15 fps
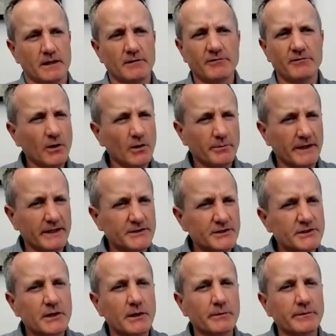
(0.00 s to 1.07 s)
followed by
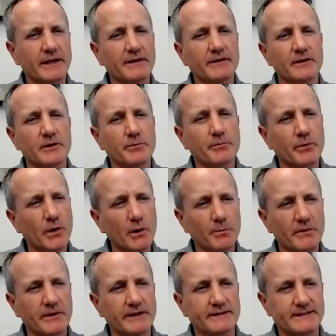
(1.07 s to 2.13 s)
determining the
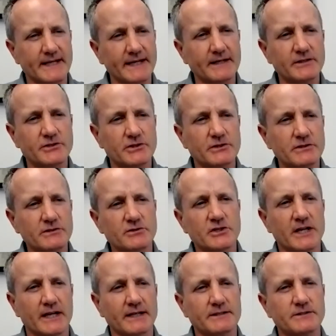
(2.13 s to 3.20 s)
appropriate data ch-
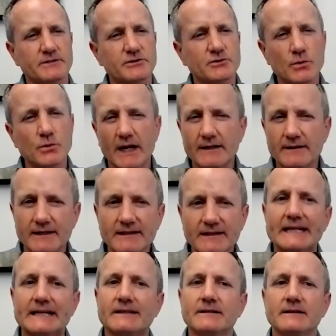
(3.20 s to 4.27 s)
chains directly
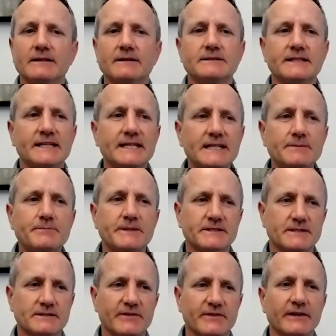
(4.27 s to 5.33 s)
linked to key
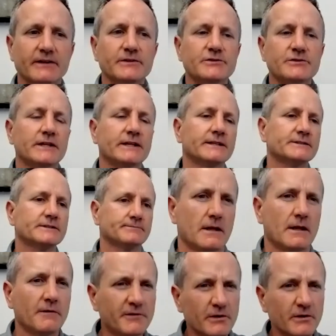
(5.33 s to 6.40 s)
business value chains.
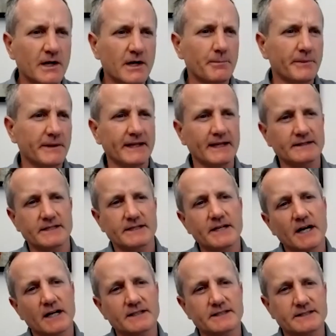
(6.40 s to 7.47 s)
If your company has a
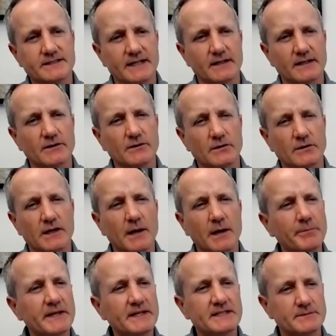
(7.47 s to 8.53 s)
non standard or
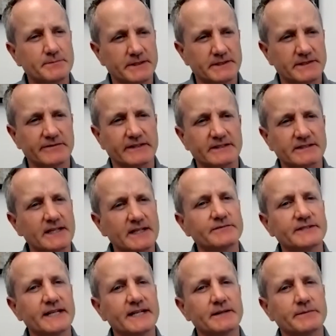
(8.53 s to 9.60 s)
company specific set
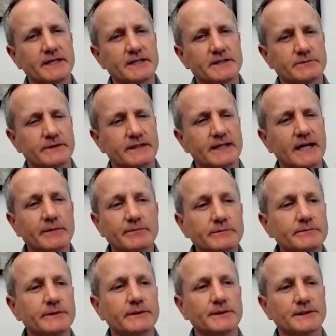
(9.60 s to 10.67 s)
of data management
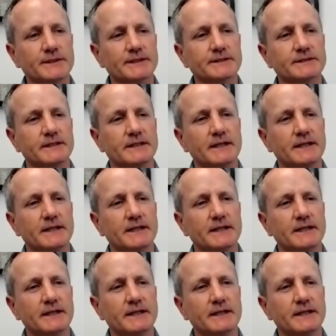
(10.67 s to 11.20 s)
capabilities,